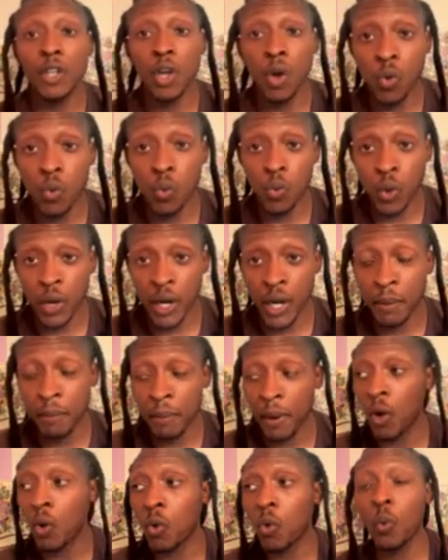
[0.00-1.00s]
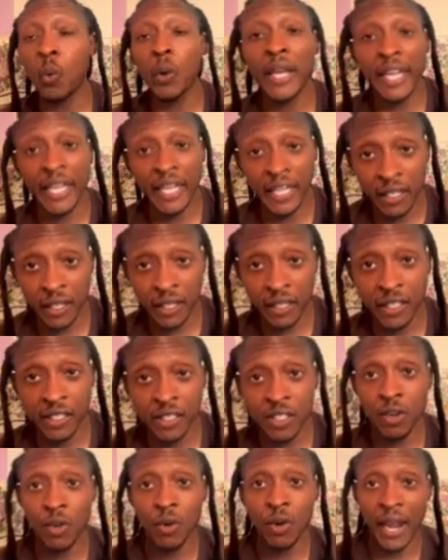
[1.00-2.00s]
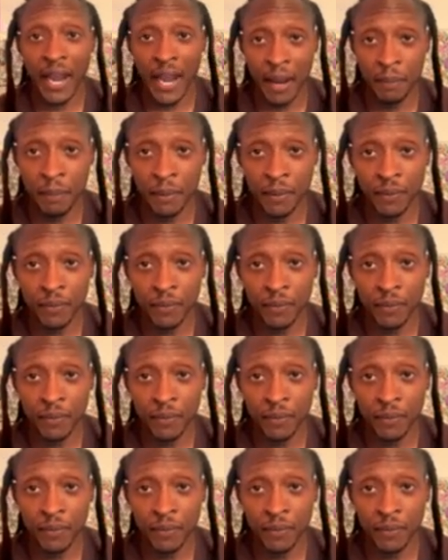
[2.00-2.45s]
don't worry about when it's going to happen.